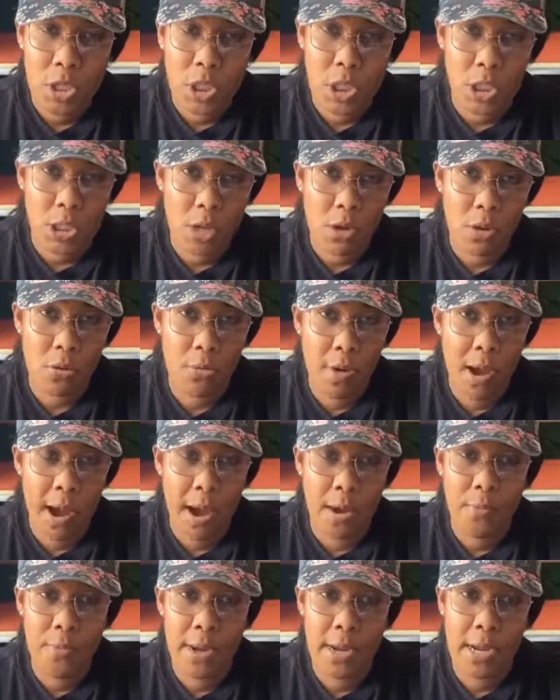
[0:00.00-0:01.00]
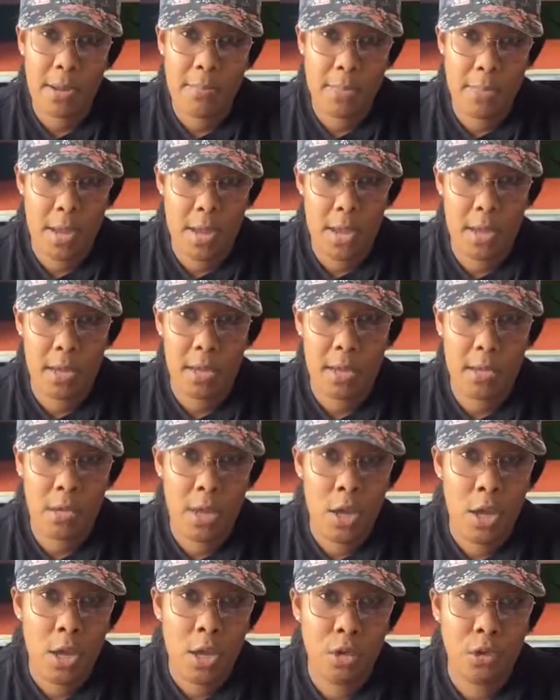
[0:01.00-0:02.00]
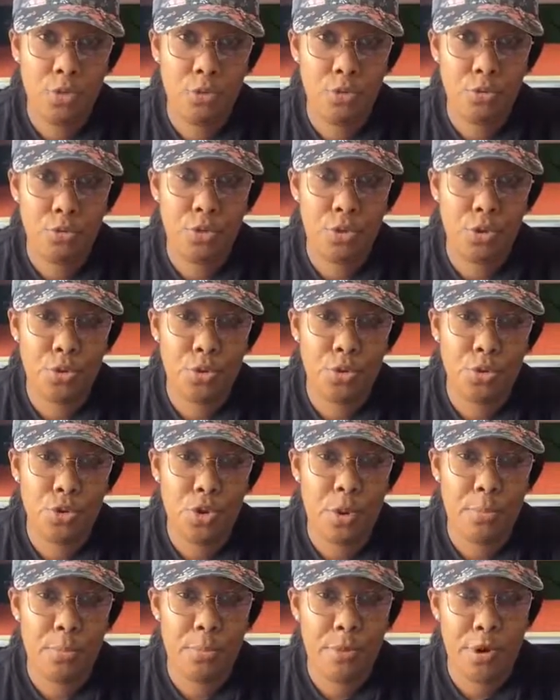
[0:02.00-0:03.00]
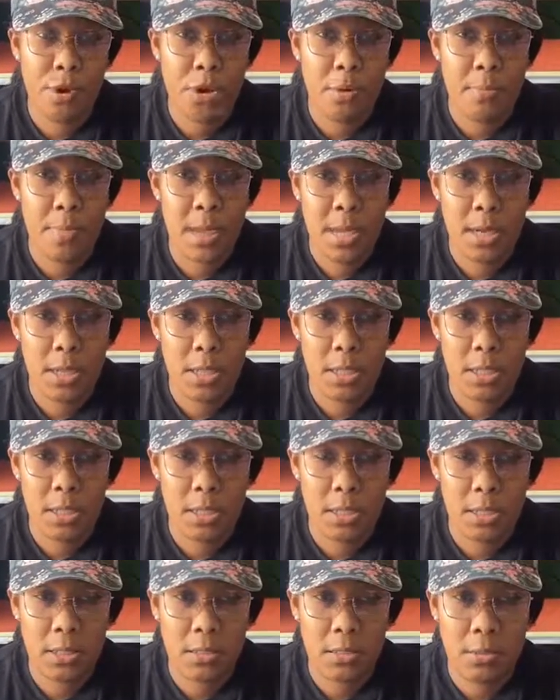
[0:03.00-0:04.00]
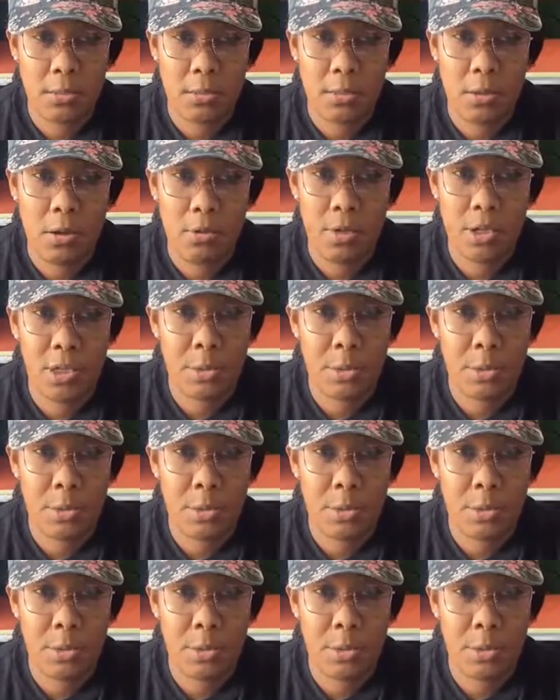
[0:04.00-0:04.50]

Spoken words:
so I recommend you do your printer maintenance on